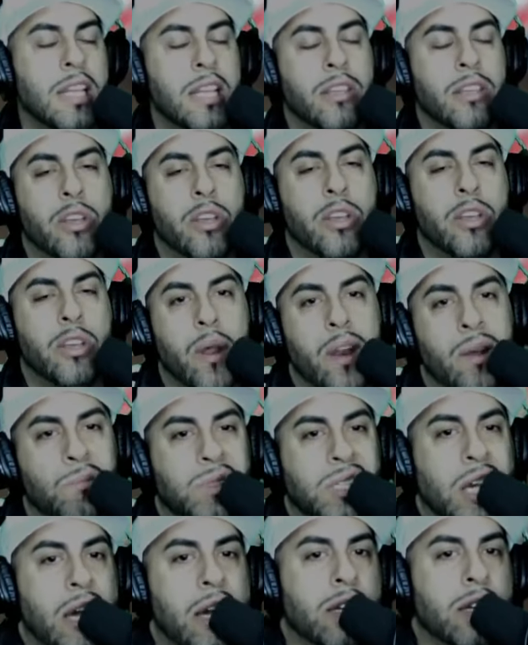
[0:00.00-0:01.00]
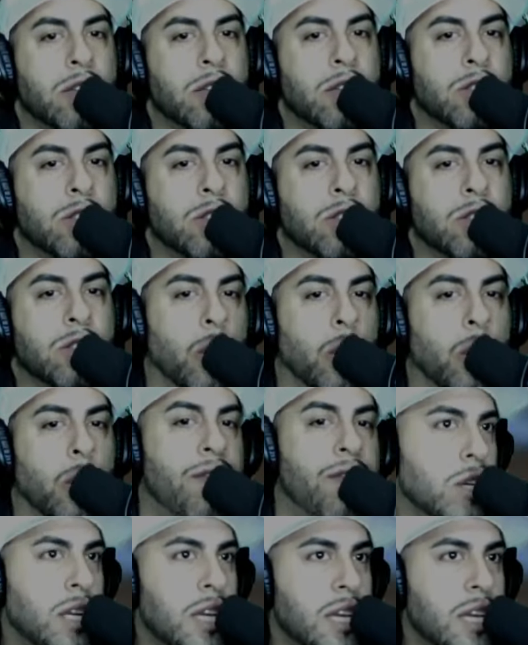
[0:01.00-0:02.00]
You know what I'm saying? So
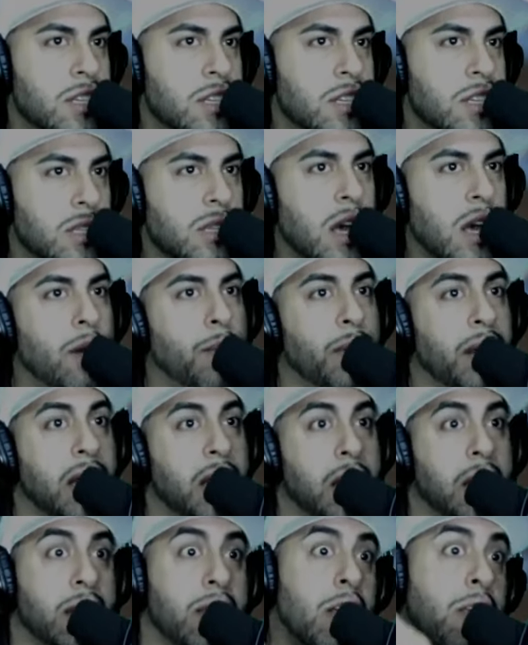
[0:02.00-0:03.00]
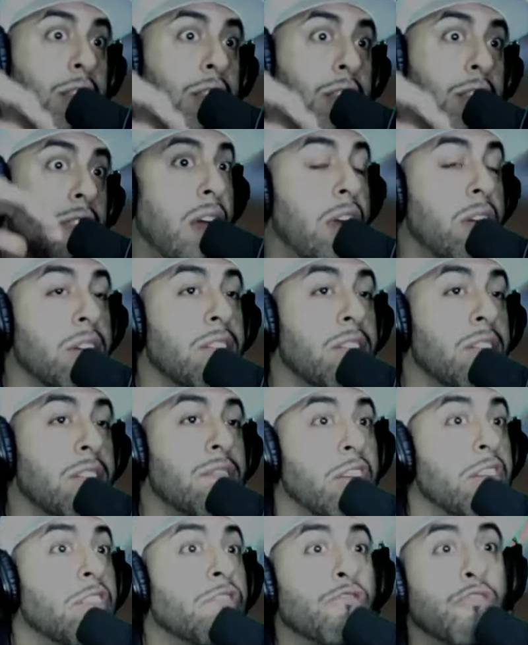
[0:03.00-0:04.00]
eventually it's just going to be either the very,
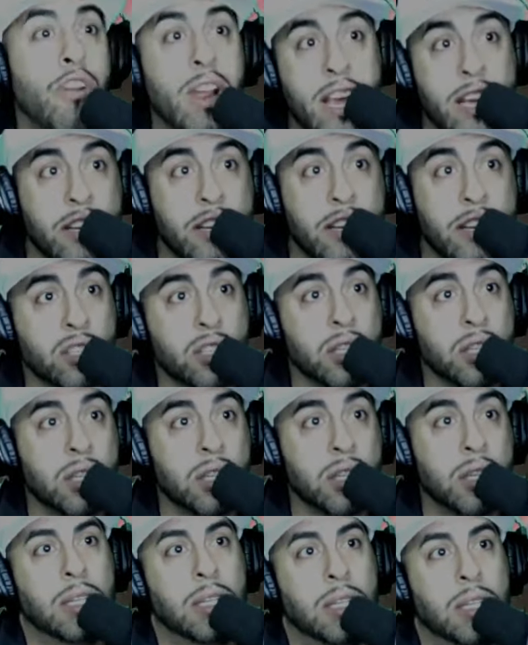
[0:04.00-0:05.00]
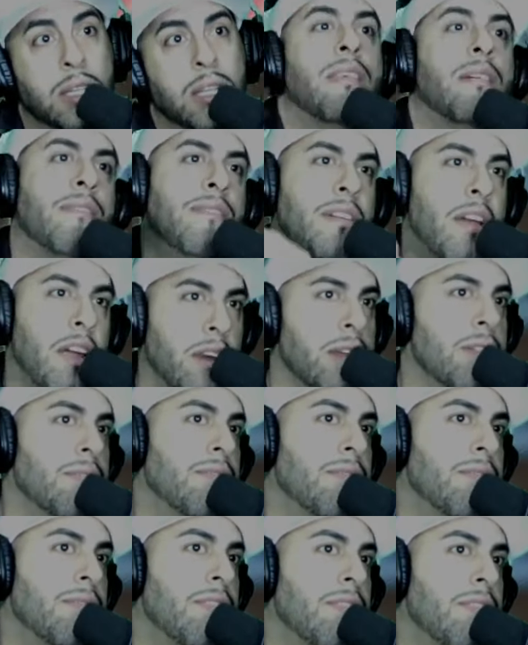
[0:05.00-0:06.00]
very rich and the very,
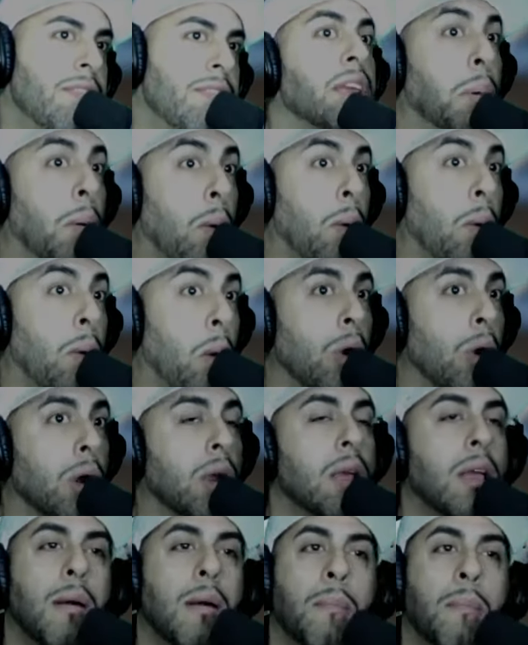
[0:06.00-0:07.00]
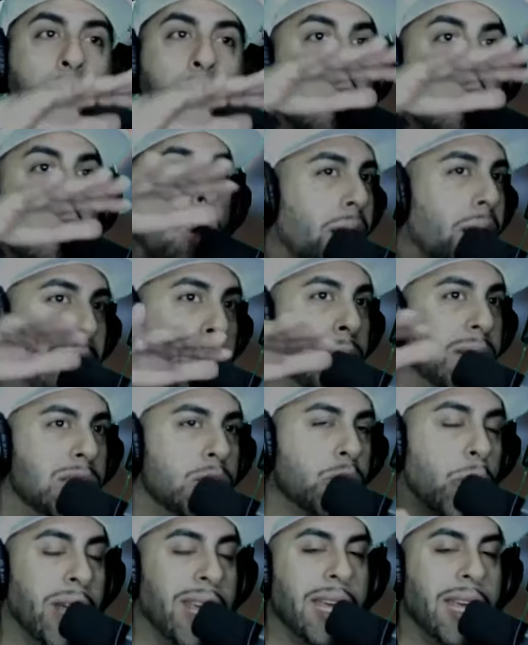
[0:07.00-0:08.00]
very poor, but no more in
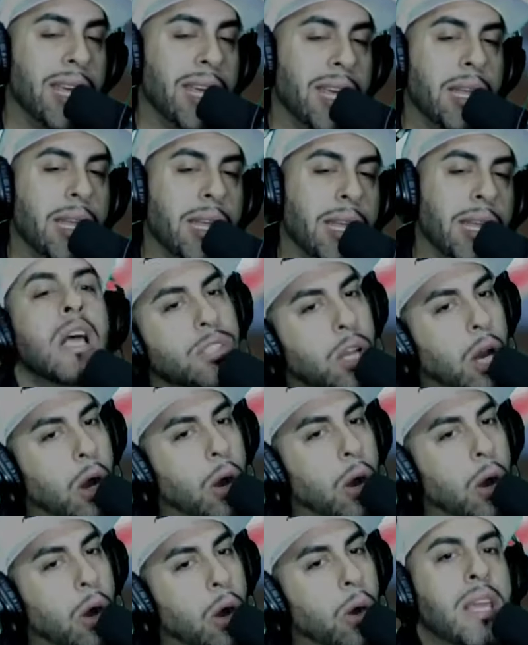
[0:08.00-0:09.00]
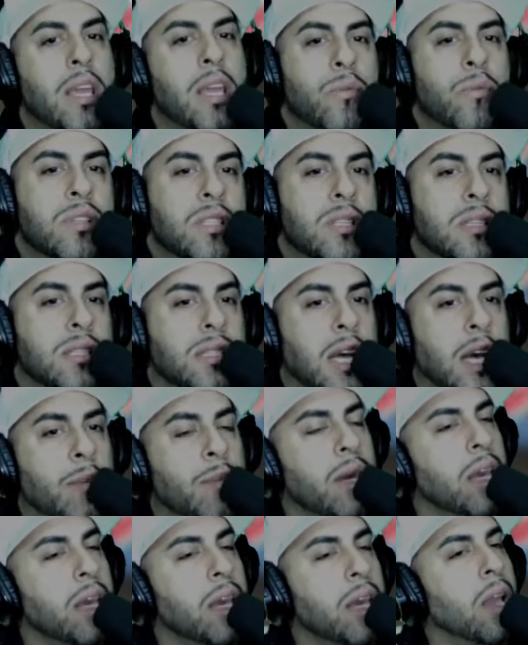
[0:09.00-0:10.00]
between. So he was just telling
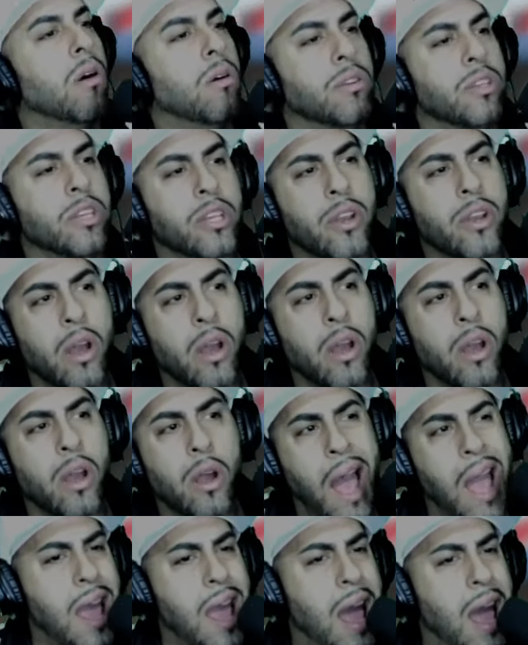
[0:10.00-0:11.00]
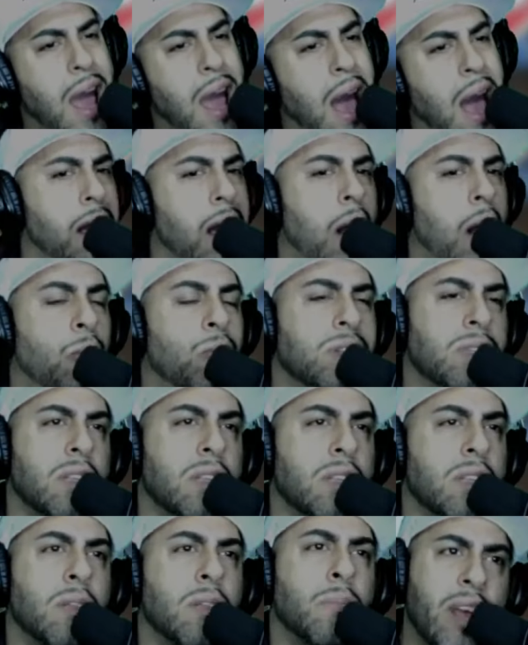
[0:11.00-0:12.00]
me, I was in the
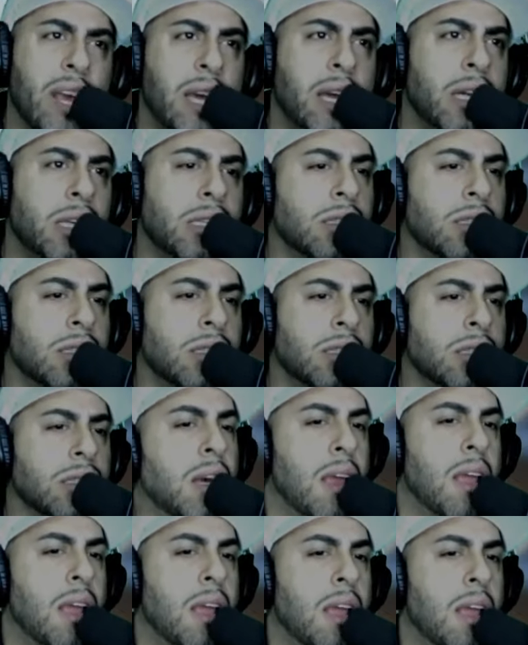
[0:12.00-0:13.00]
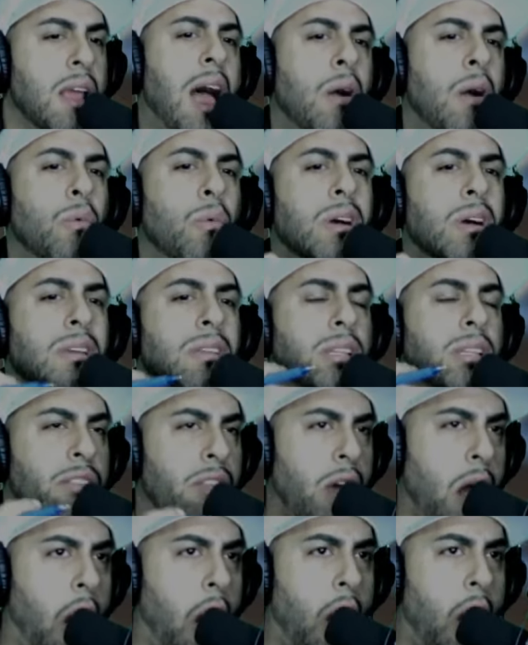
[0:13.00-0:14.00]
Marines, I was in
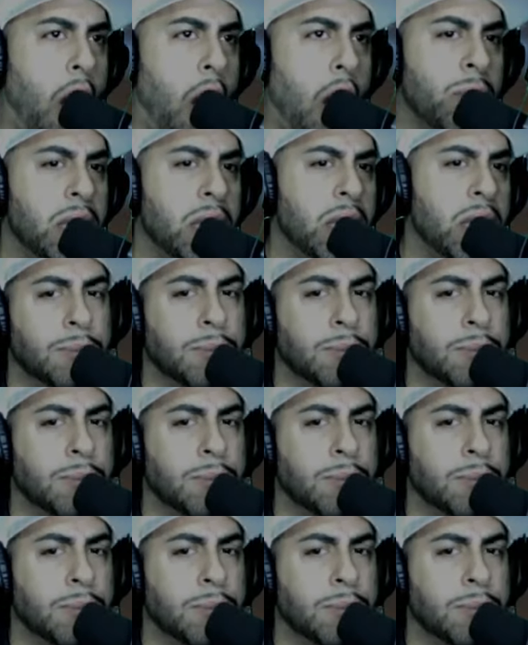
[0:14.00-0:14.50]
the Army,